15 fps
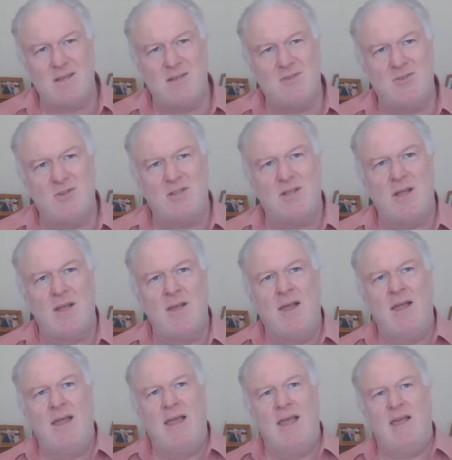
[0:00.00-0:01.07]
It's just
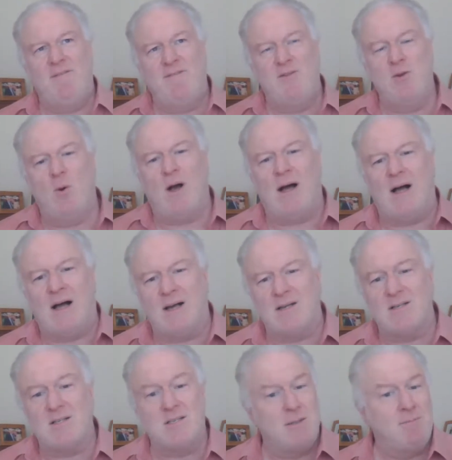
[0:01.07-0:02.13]
if you are
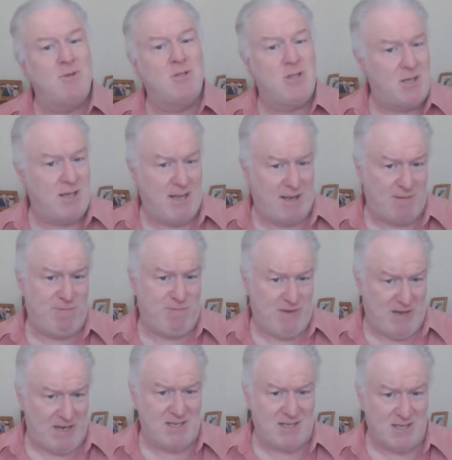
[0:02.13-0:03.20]
similarly
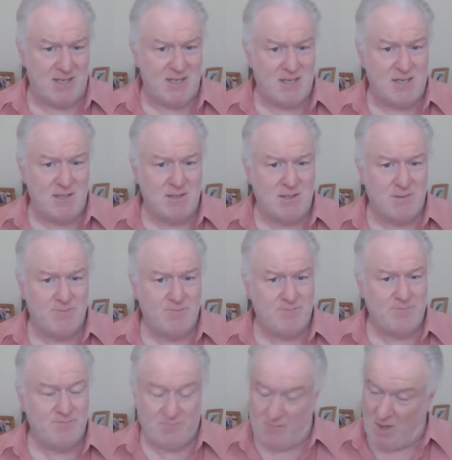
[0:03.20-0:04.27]
afflicted,
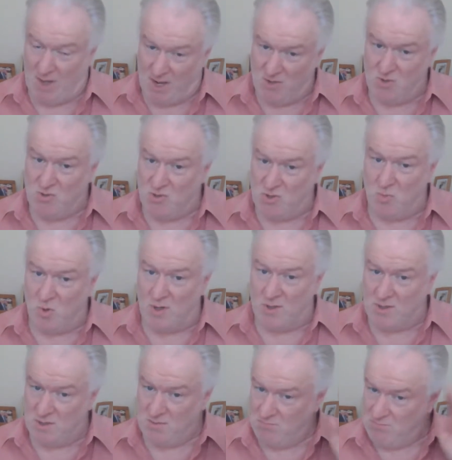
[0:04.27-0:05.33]
I use the
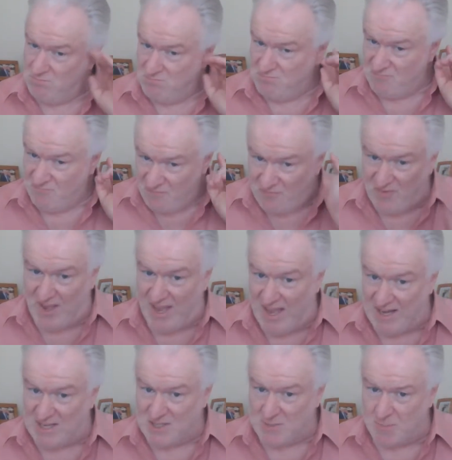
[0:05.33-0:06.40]
word
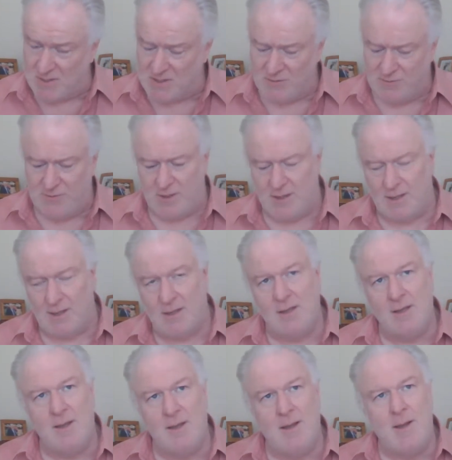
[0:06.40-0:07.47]
very specifically,
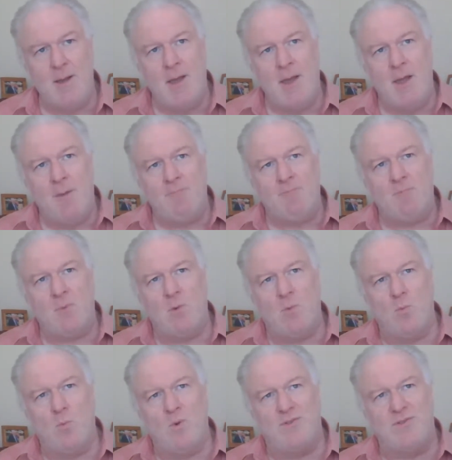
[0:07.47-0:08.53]

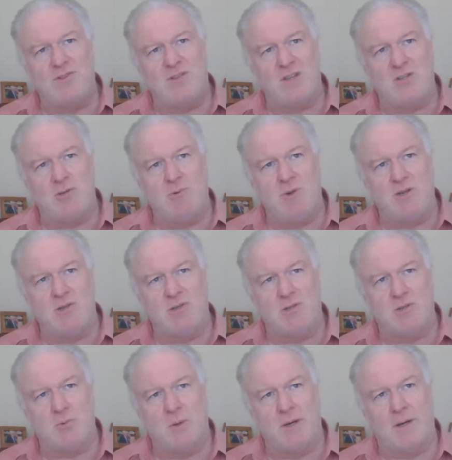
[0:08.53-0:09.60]
with
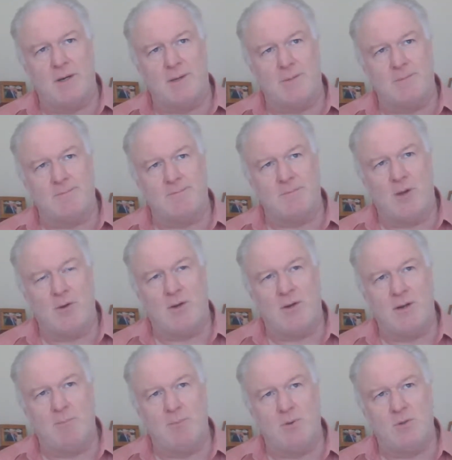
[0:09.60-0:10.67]
situations where, how
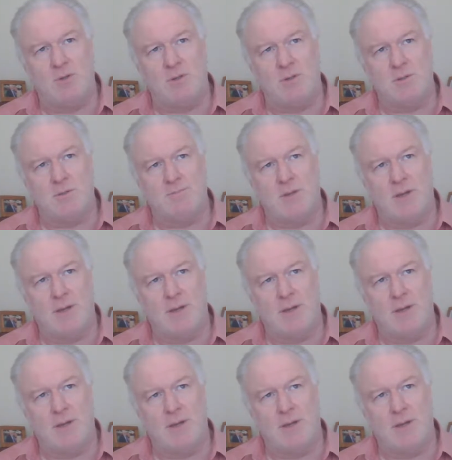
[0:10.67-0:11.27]
can I put it,